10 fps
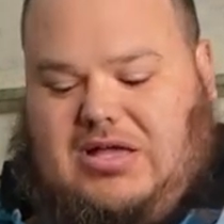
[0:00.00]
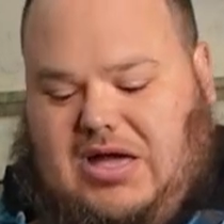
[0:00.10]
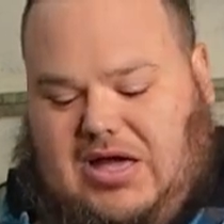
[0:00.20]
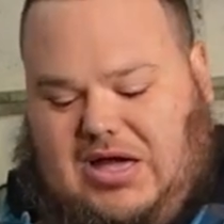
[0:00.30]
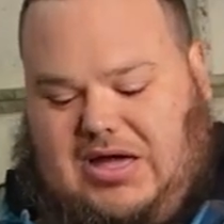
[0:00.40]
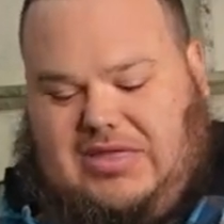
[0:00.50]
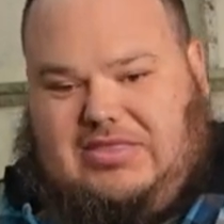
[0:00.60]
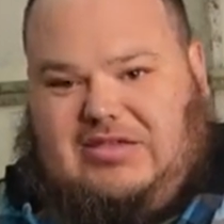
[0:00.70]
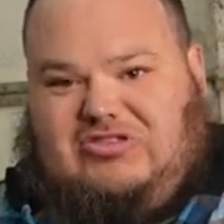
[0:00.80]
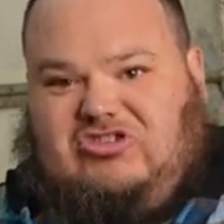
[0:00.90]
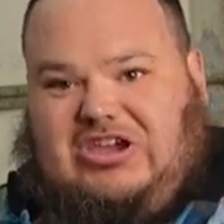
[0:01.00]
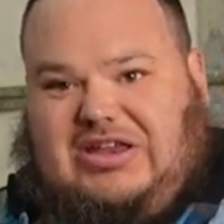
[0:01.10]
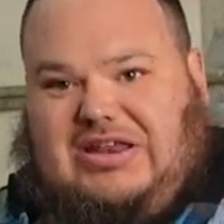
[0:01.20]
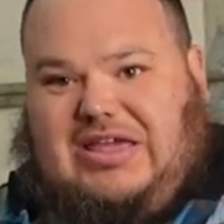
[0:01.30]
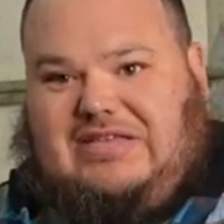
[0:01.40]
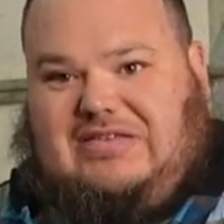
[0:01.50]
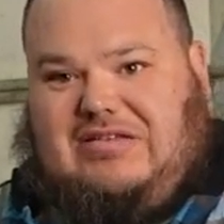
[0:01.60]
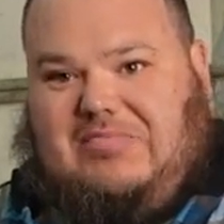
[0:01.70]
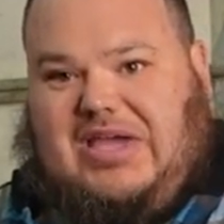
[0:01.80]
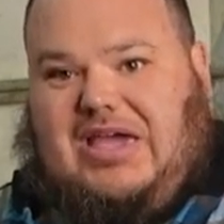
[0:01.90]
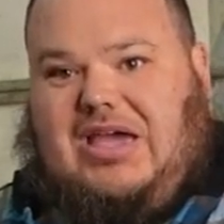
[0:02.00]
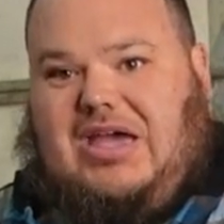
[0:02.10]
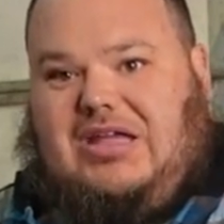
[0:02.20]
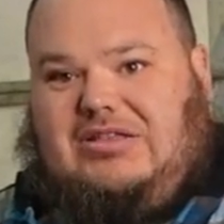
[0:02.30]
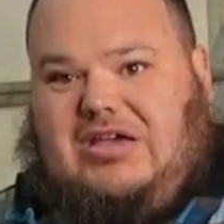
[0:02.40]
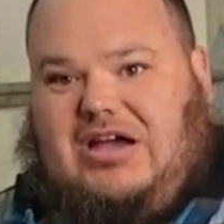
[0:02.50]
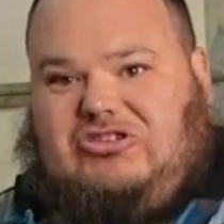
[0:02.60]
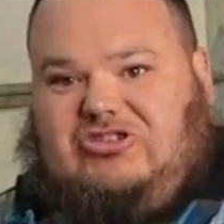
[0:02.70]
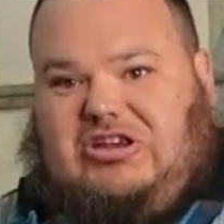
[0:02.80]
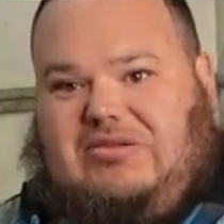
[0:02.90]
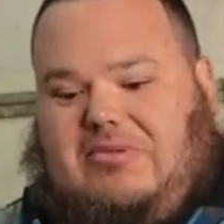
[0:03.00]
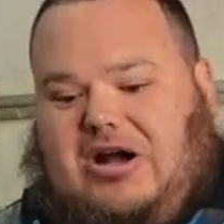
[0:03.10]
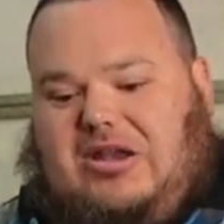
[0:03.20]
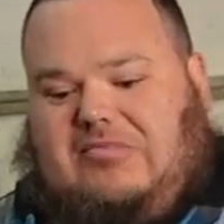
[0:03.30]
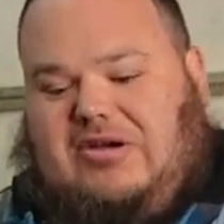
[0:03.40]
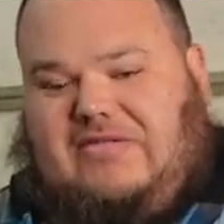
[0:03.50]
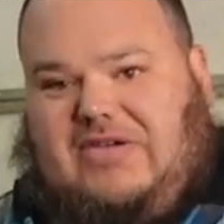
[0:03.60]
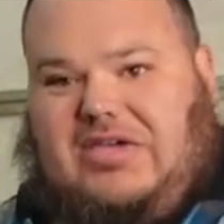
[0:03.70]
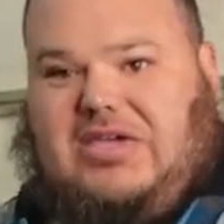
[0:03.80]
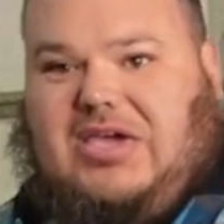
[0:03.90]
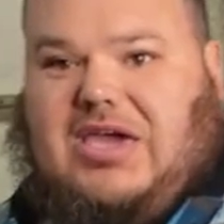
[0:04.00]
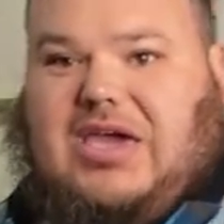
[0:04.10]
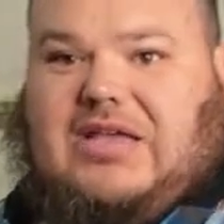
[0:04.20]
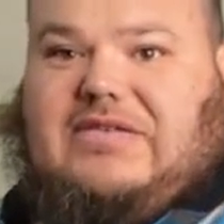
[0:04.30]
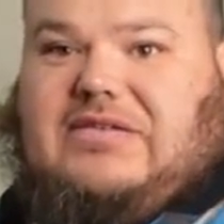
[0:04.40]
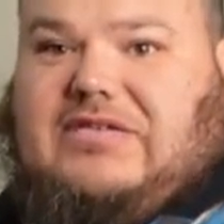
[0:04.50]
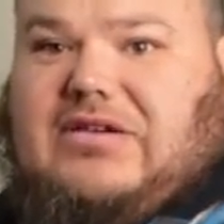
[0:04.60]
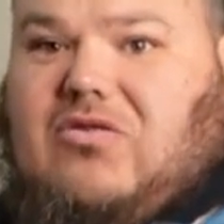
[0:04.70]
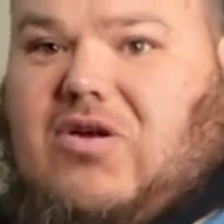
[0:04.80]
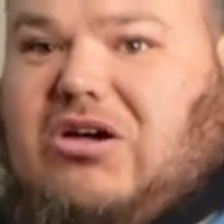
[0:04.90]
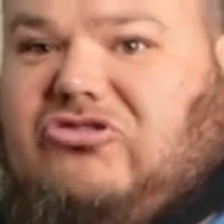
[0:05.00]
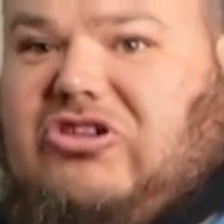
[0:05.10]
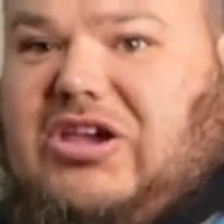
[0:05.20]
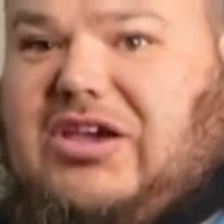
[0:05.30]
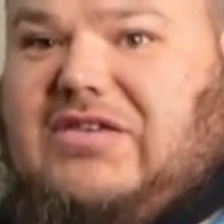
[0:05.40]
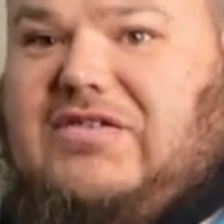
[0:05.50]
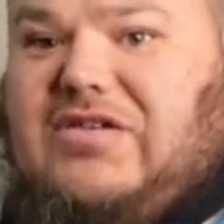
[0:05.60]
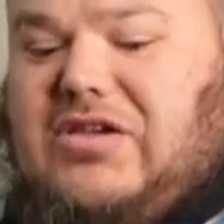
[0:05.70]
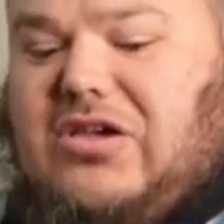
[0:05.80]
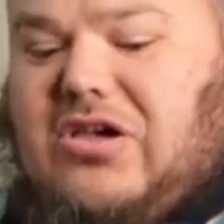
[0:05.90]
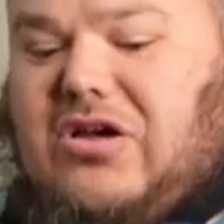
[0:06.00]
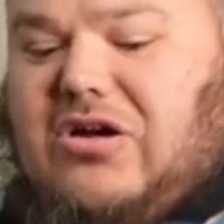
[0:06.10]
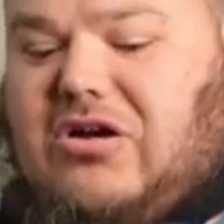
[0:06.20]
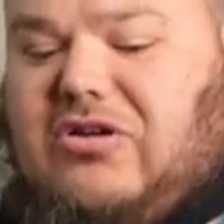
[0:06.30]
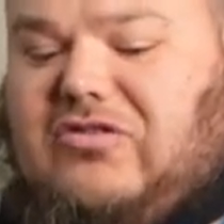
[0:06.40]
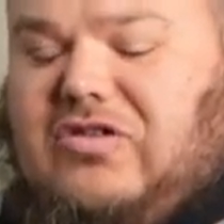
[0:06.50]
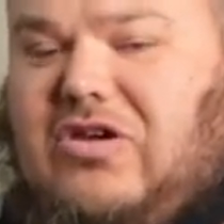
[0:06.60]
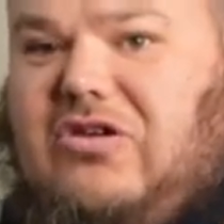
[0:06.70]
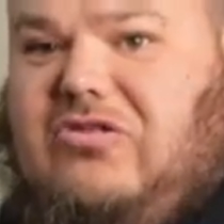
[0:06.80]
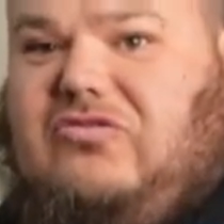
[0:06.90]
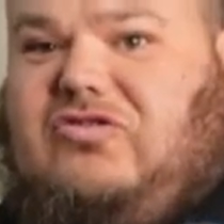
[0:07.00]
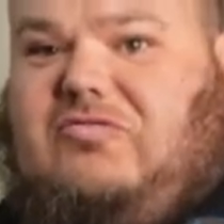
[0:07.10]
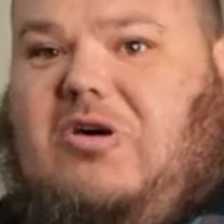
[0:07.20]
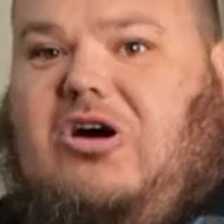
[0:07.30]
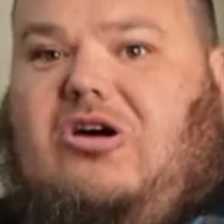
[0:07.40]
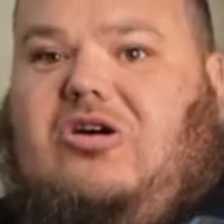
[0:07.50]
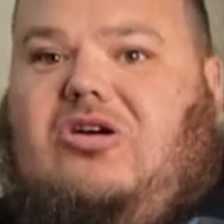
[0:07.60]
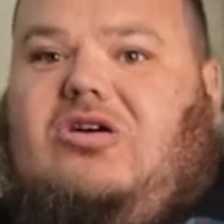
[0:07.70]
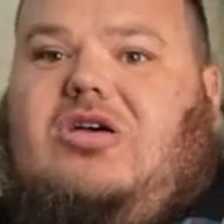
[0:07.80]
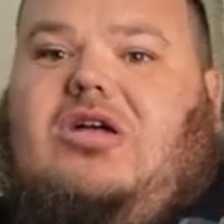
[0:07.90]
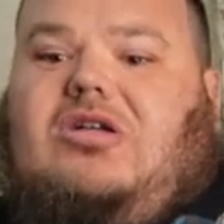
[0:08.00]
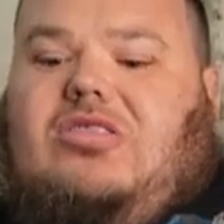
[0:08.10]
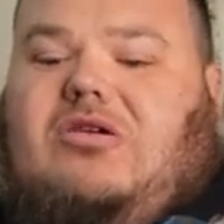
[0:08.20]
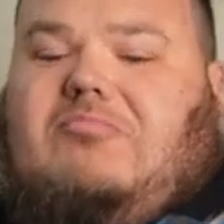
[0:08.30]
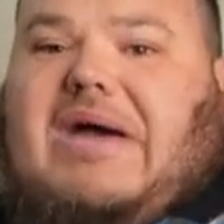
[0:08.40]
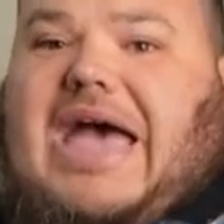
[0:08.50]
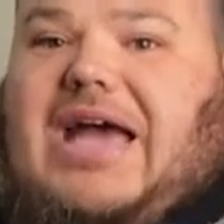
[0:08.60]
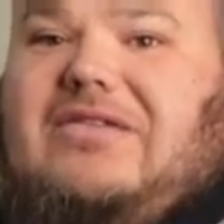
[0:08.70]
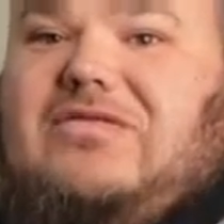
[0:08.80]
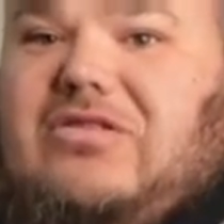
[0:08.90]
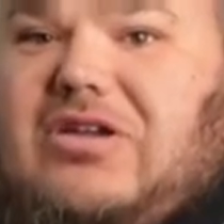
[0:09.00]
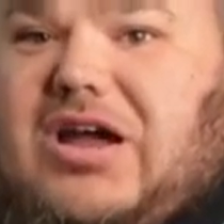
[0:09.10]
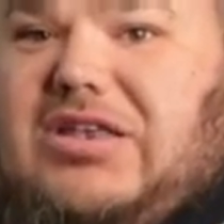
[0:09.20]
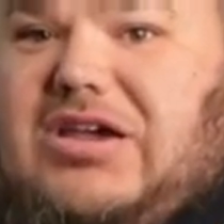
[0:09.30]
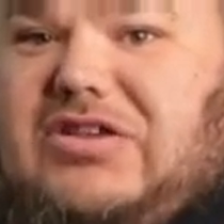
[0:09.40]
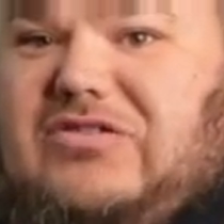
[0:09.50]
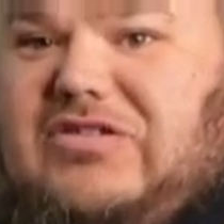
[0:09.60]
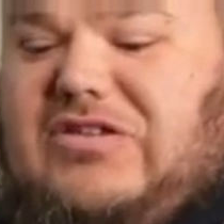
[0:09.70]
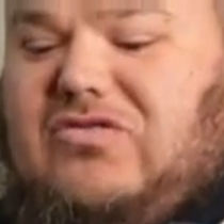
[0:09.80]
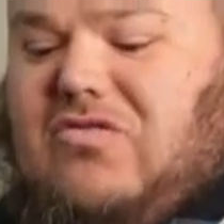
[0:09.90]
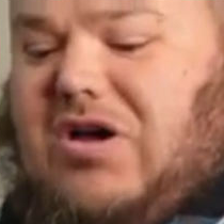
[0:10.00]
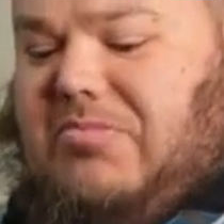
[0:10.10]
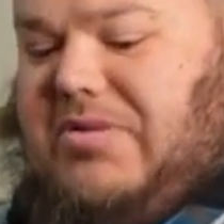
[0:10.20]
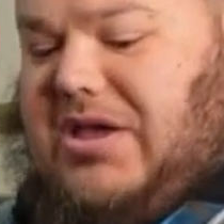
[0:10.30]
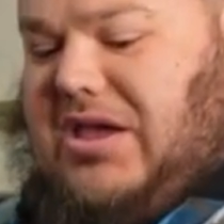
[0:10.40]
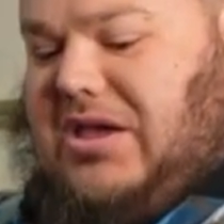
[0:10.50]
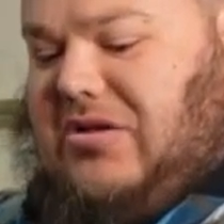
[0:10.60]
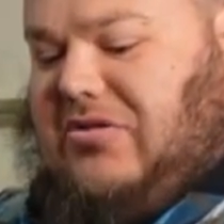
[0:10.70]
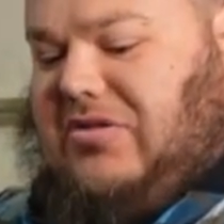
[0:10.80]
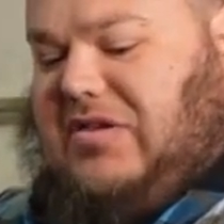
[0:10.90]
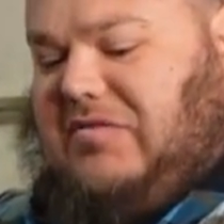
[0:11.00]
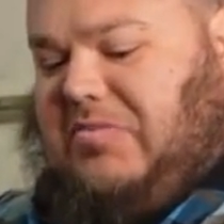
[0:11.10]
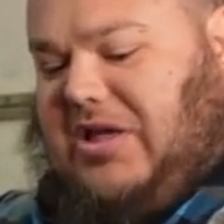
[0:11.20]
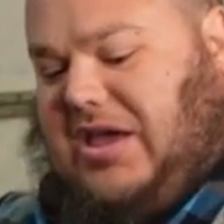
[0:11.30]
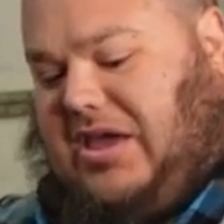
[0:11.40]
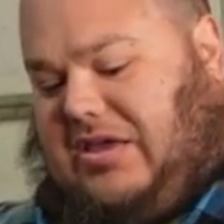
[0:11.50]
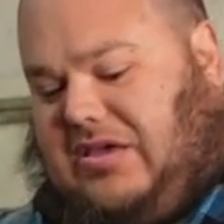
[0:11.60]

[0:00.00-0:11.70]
the chick needs to be touching the bottom of it. And since the quail chicks are so small, their backs do not touch this quail plate, or this plate.